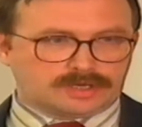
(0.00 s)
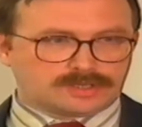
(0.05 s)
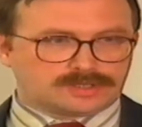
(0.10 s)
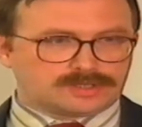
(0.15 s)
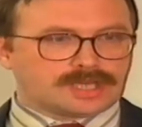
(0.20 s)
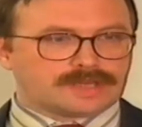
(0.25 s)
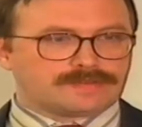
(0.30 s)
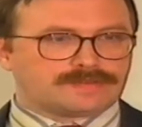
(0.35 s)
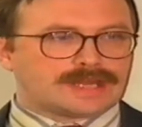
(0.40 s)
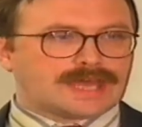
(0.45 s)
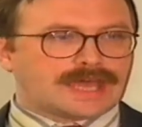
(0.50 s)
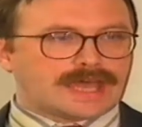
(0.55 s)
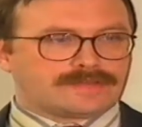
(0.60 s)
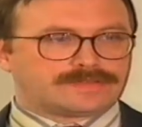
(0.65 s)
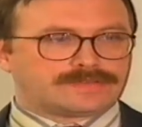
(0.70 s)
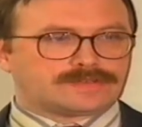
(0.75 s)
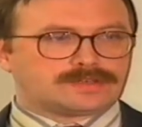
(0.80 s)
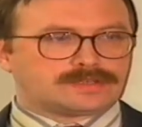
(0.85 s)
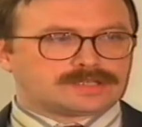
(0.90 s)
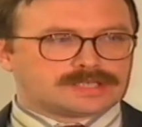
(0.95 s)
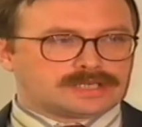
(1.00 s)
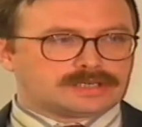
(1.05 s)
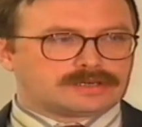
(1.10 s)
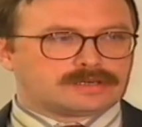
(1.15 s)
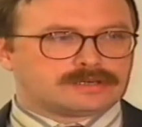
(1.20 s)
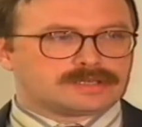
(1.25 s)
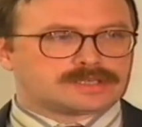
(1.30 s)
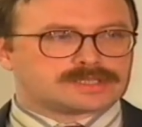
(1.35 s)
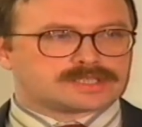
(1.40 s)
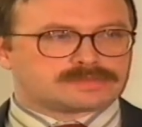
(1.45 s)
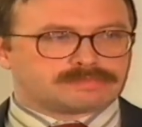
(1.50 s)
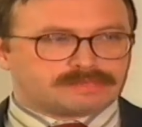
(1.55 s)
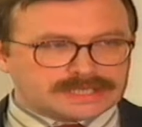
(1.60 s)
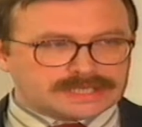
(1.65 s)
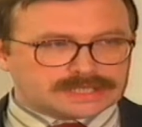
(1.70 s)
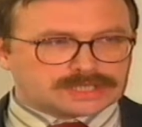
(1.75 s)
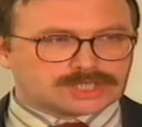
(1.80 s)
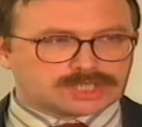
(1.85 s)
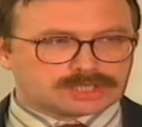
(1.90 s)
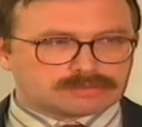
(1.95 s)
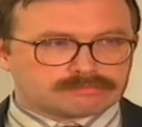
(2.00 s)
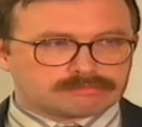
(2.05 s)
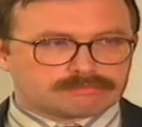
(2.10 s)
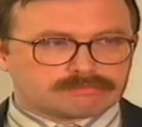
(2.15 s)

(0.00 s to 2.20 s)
to give an after-dinner speech.